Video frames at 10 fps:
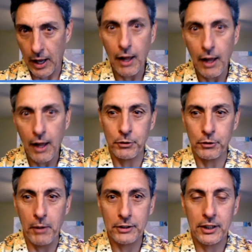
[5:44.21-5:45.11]
love it too
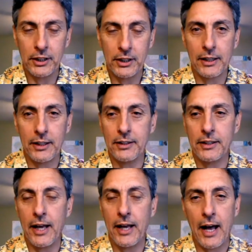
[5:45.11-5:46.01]
much and I could eat the
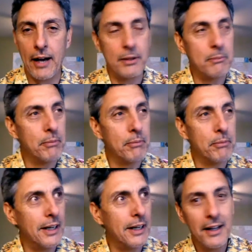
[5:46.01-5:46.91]
heck out of it. But
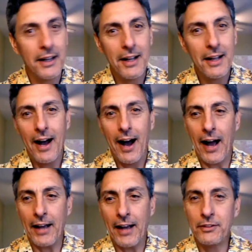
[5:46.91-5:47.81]

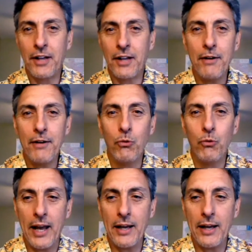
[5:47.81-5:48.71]
I kind of
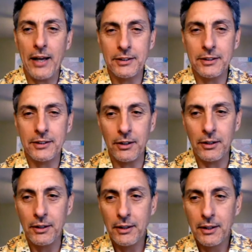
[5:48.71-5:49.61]
wait
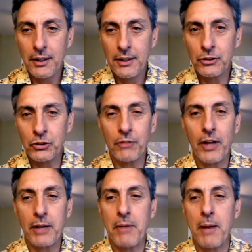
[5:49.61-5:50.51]
until sort of
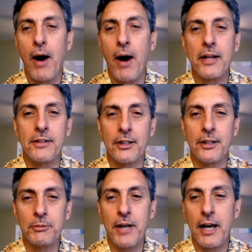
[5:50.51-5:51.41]
like my body
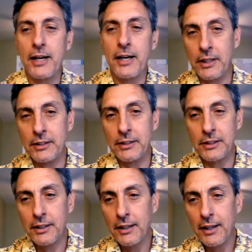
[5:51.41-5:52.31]
tells me I need a
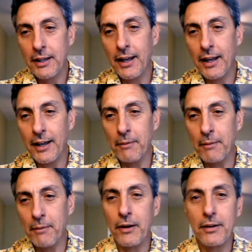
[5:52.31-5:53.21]
pizza, and
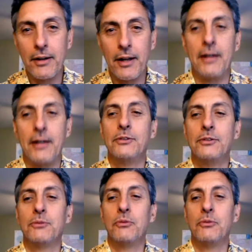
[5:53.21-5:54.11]
about at least,
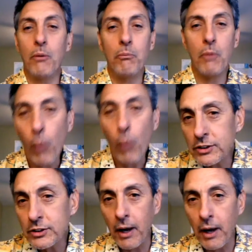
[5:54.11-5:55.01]
you know, once
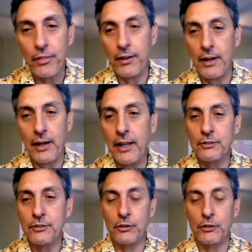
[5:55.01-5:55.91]
a month at
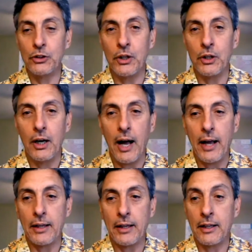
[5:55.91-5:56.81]
least for sure,
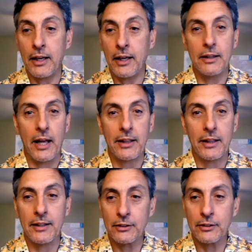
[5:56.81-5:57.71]
I get like
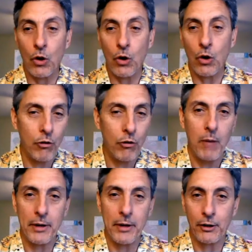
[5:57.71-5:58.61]
this
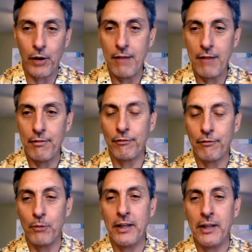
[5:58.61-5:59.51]
overwhelming craving
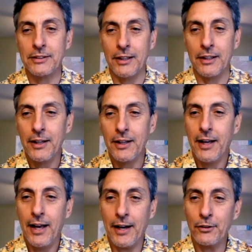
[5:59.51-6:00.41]
for a pizza,
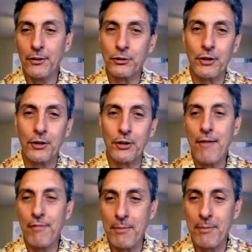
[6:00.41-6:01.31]
and it'll drive
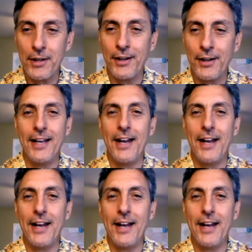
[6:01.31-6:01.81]
at me. It'll eat